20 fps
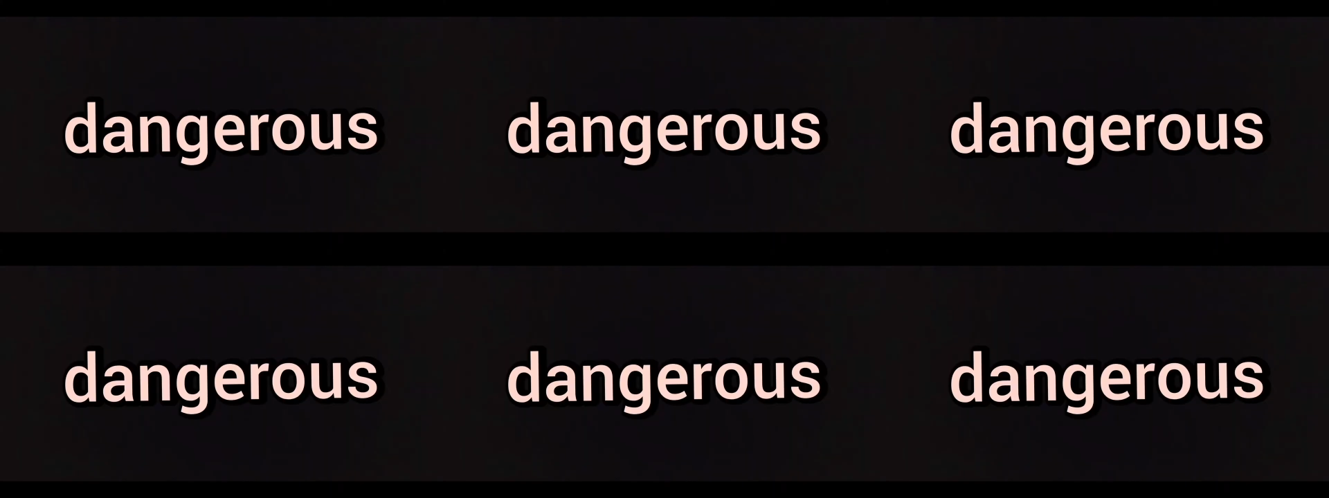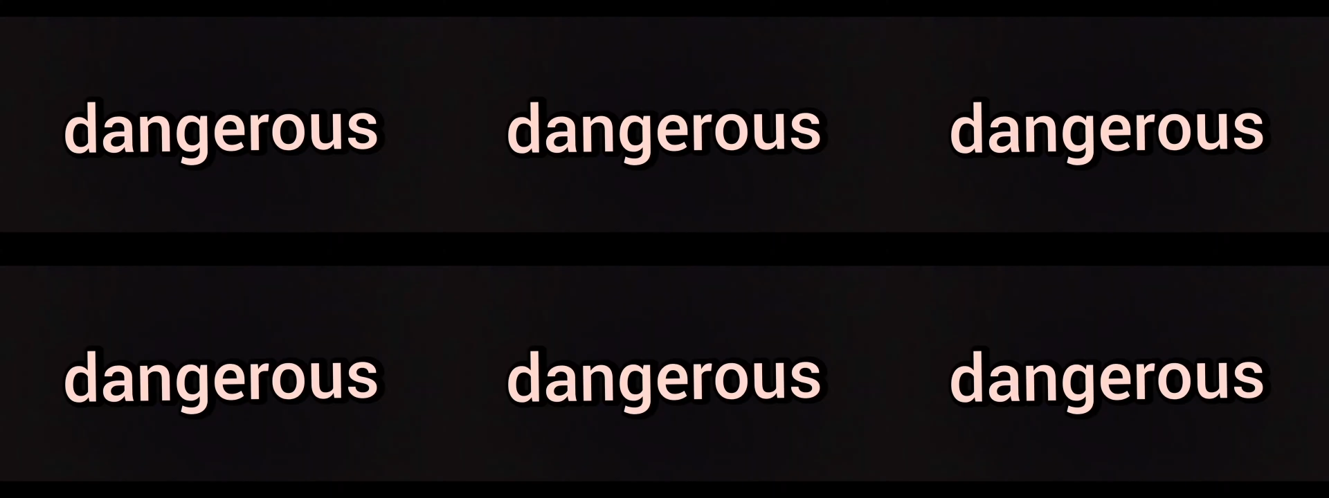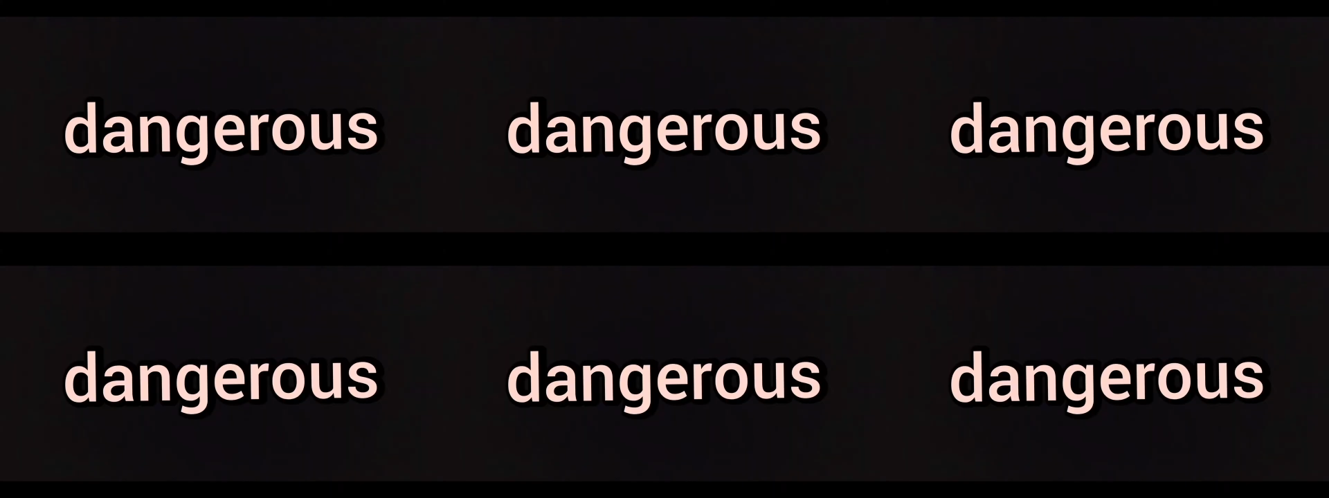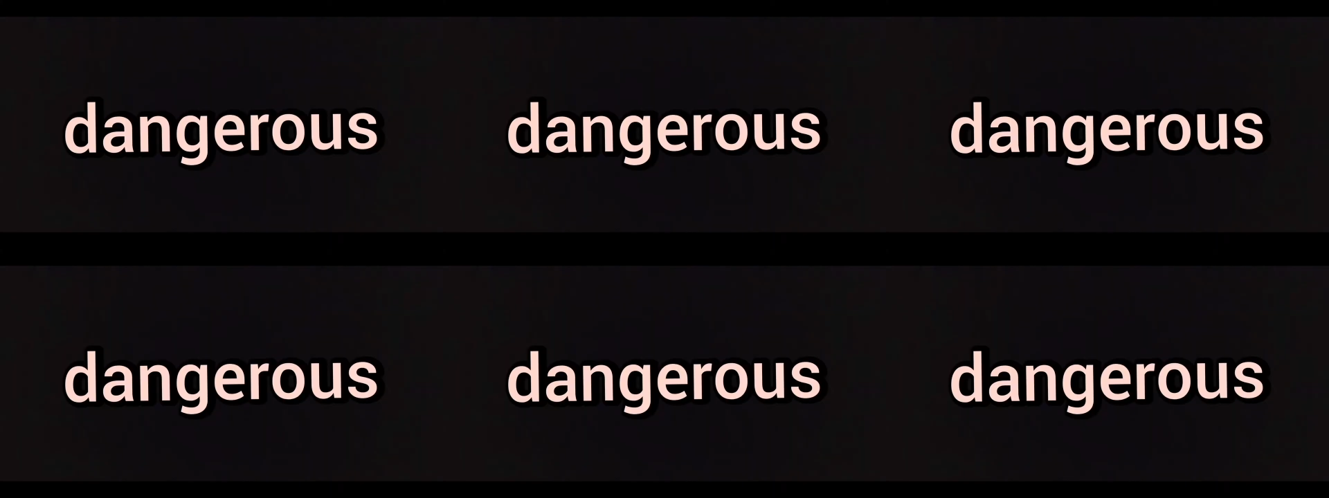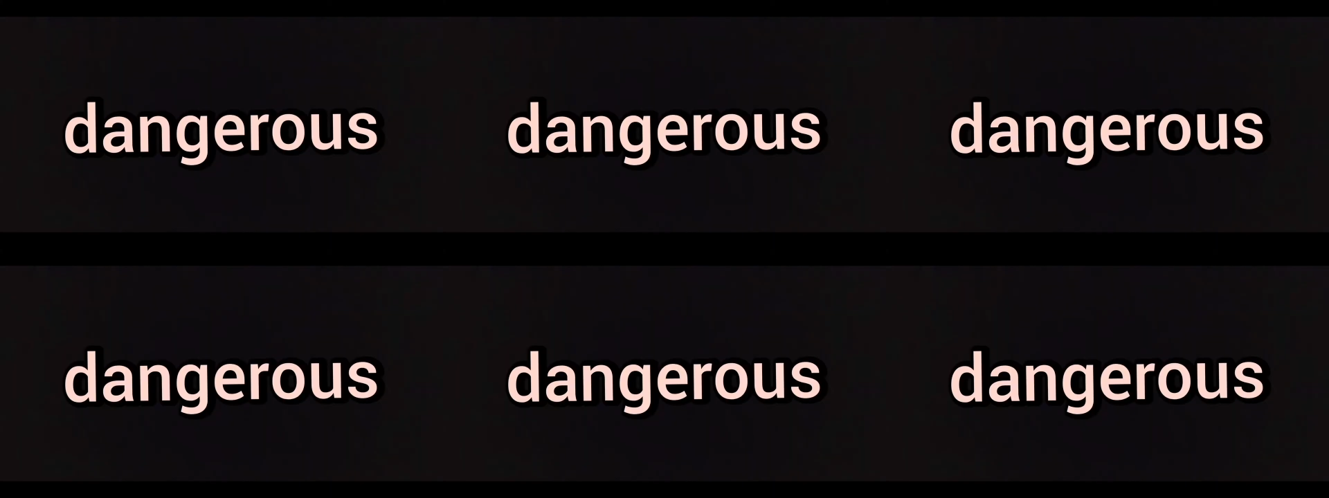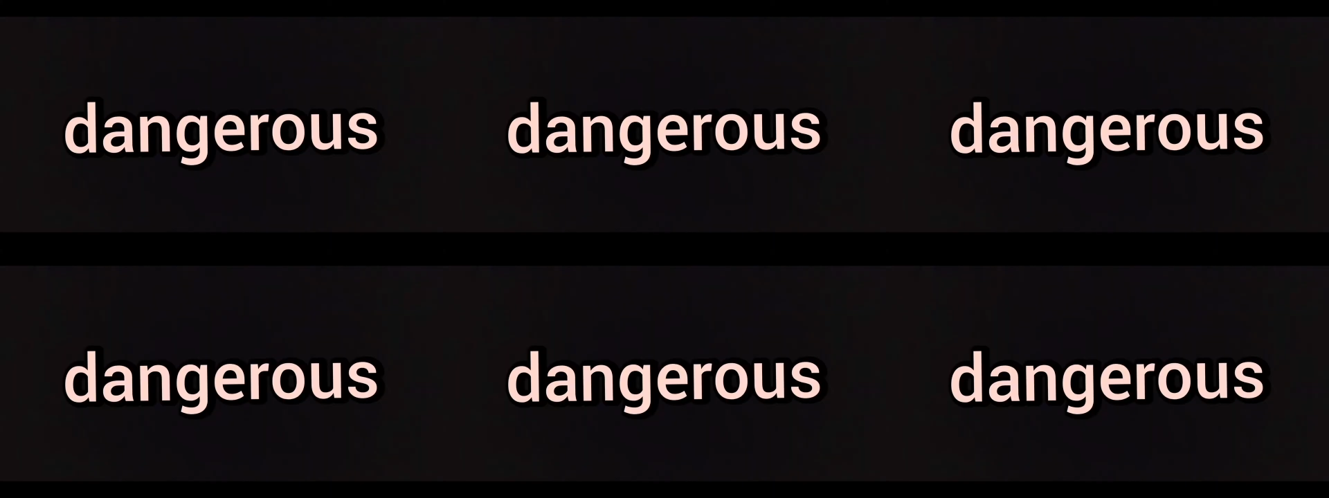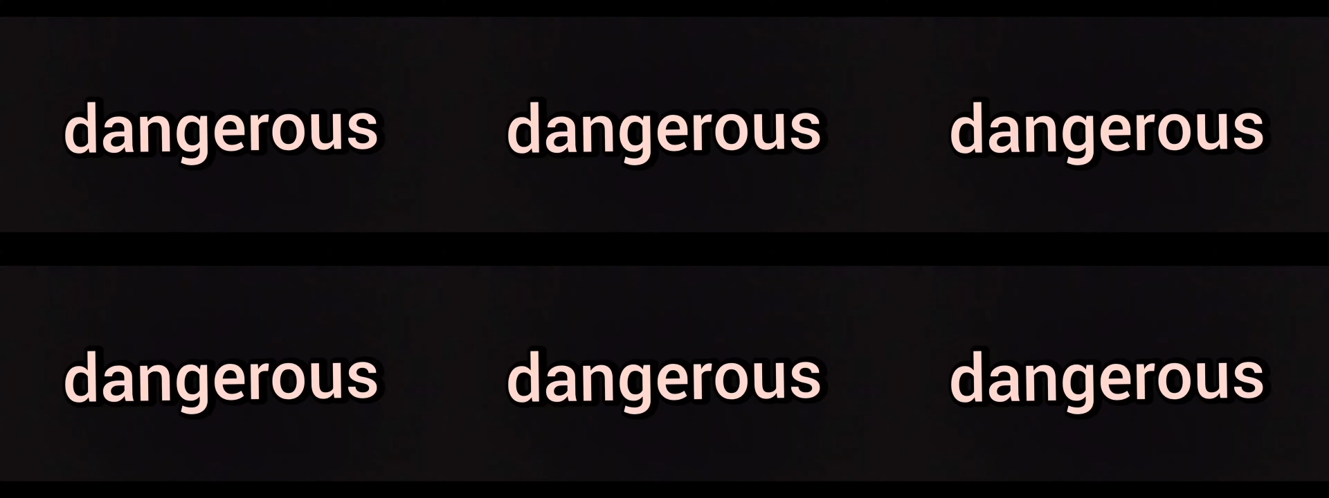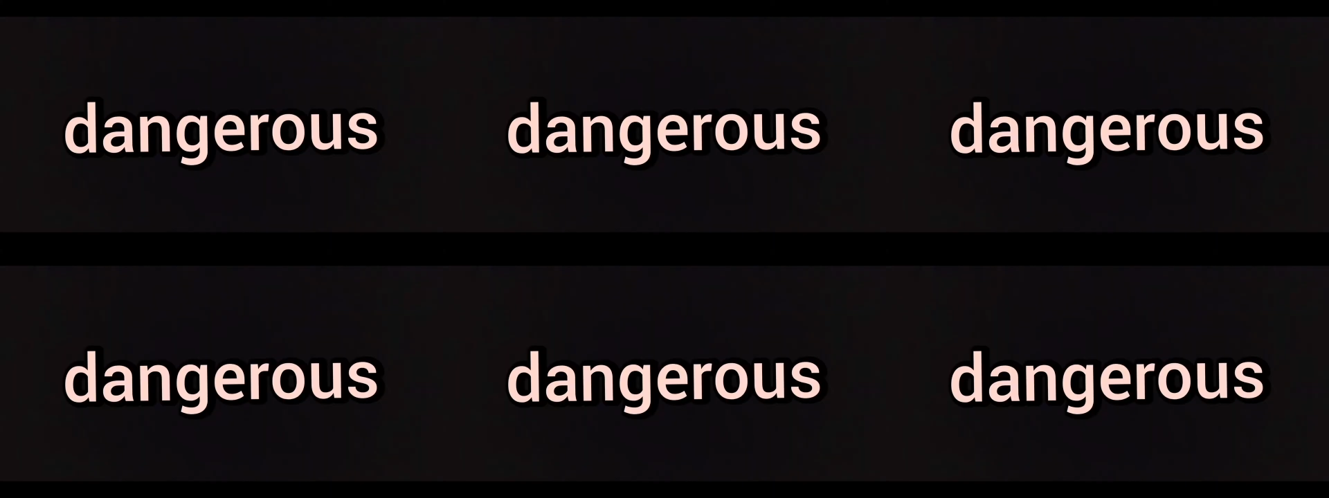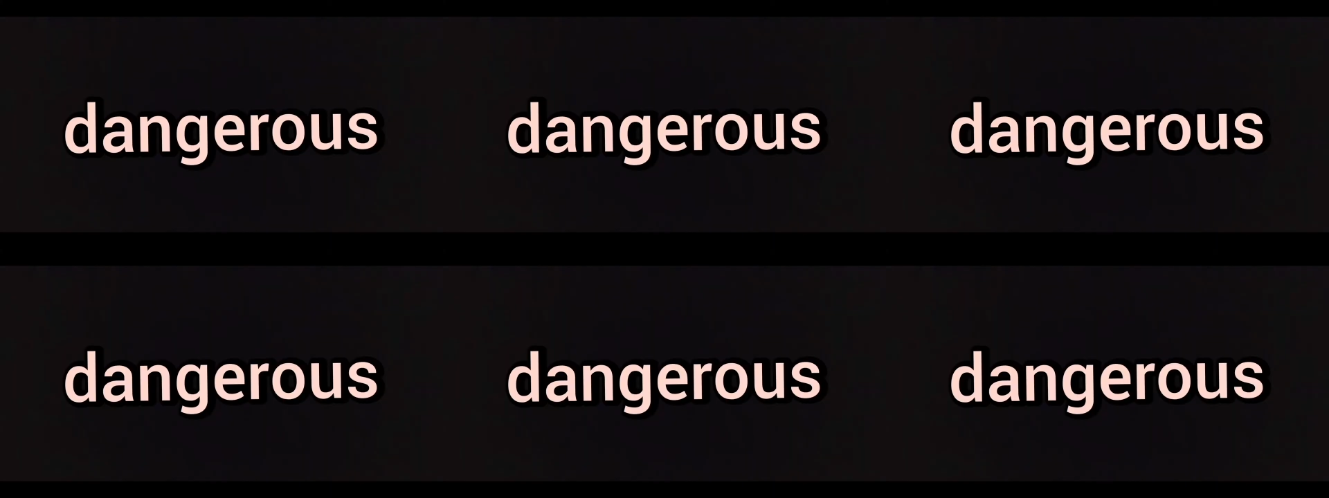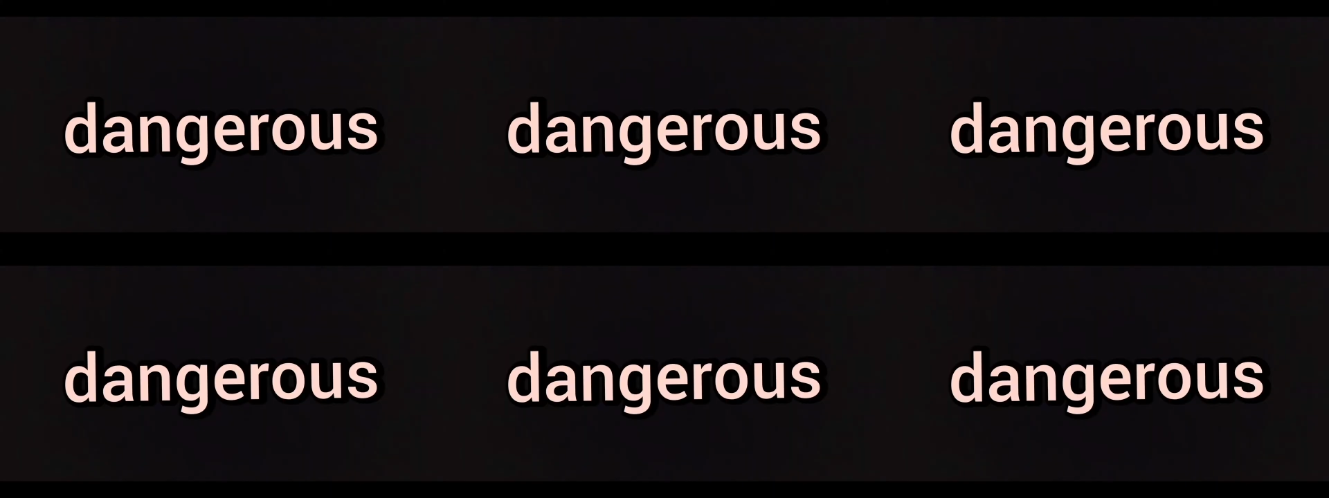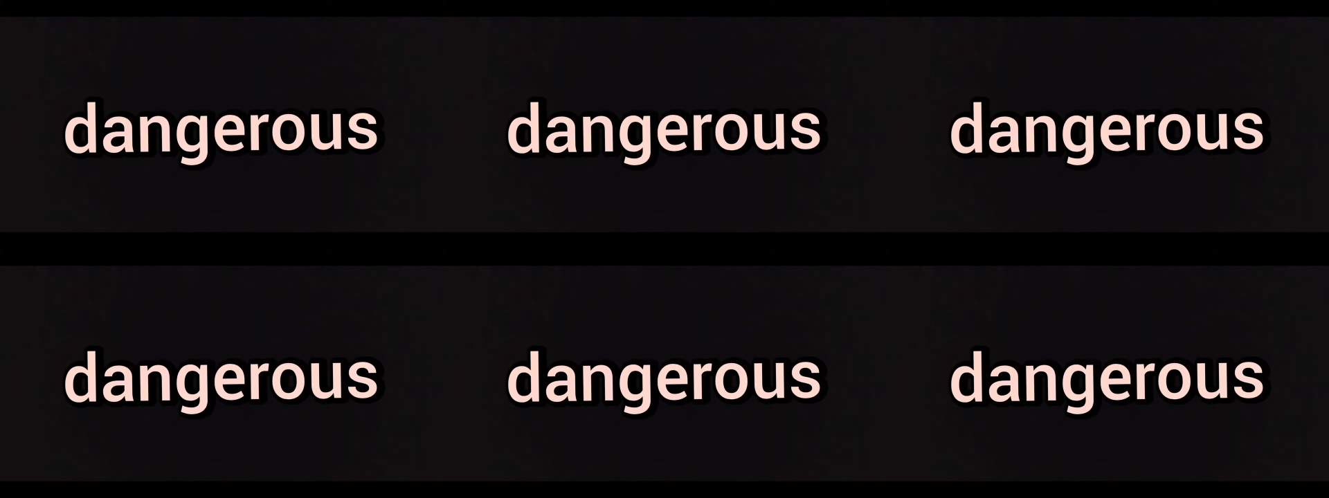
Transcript: No face is visible, so there are no lips to read.